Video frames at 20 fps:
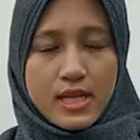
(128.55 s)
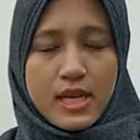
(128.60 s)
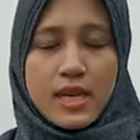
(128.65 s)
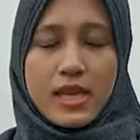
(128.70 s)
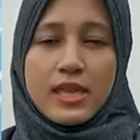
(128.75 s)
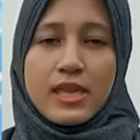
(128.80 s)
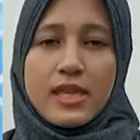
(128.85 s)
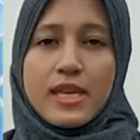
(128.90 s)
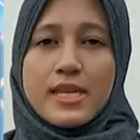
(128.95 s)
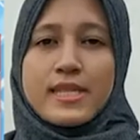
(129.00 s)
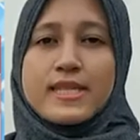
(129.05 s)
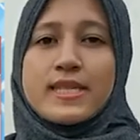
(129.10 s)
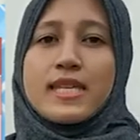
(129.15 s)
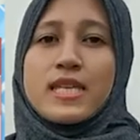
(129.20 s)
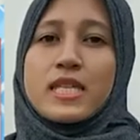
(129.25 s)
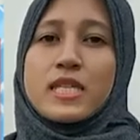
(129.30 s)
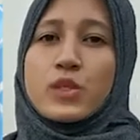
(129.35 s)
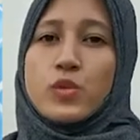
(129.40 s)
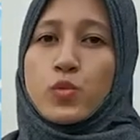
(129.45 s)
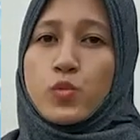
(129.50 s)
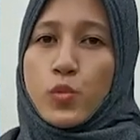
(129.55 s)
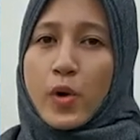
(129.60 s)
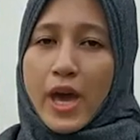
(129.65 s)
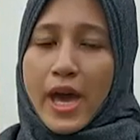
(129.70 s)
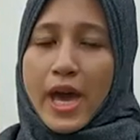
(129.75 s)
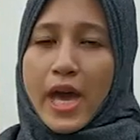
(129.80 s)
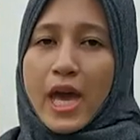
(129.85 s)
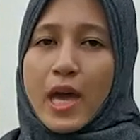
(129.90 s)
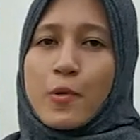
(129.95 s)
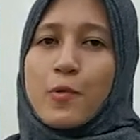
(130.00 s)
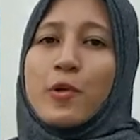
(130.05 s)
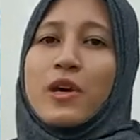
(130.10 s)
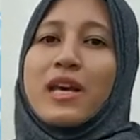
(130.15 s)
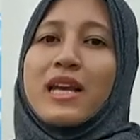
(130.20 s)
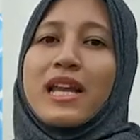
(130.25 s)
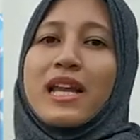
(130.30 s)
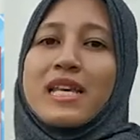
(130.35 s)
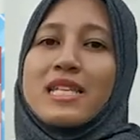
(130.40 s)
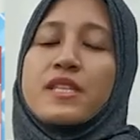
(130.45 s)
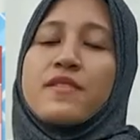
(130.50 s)
This is where we
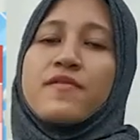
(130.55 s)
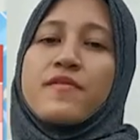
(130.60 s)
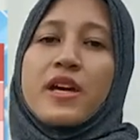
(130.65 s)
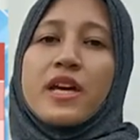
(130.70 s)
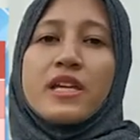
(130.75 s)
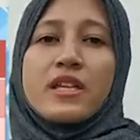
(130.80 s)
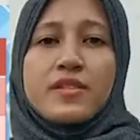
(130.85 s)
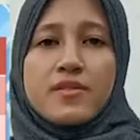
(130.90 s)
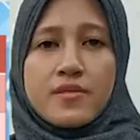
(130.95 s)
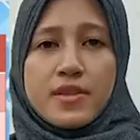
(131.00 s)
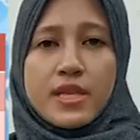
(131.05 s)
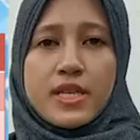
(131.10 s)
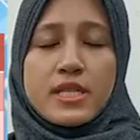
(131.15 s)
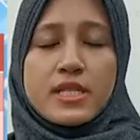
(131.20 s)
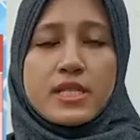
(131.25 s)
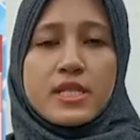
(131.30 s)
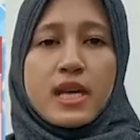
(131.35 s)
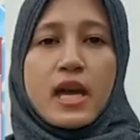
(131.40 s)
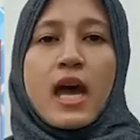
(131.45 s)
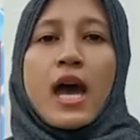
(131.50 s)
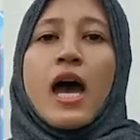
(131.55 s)
classify the risk